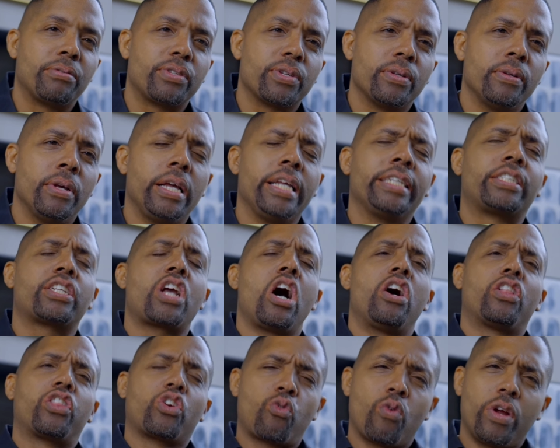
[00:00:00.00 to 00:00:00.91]
It's
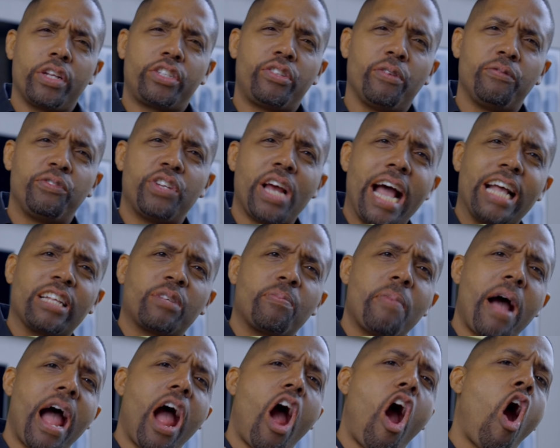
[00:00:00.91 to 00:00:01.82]
called The Grunch of Giants
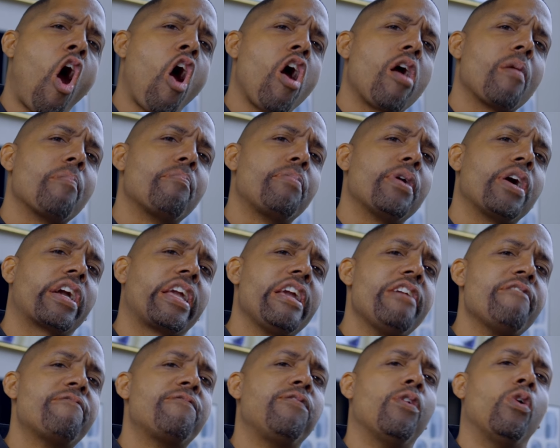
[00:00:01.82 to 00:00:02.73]
by R.
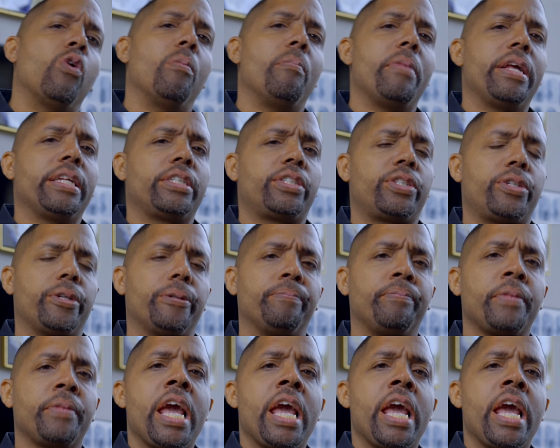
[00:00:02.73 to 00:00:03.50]
Bucky Fullminster.